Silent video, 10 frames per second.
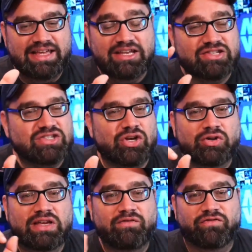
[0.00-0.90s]
it is
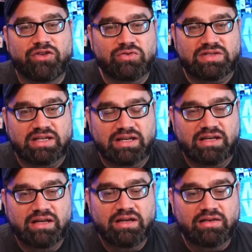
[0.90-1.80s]
so confusing,
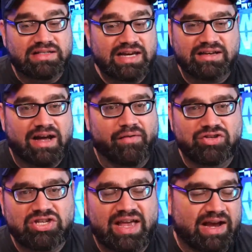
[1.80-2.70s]
the
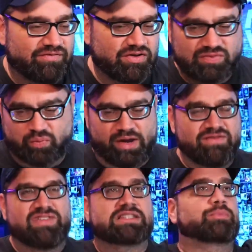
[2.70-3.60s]
technology they have. There's
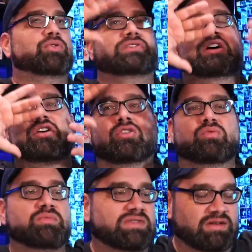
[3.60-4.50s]
invisible
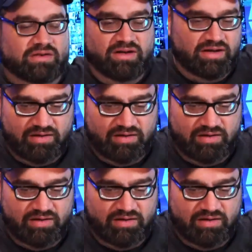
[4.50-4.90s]
domes and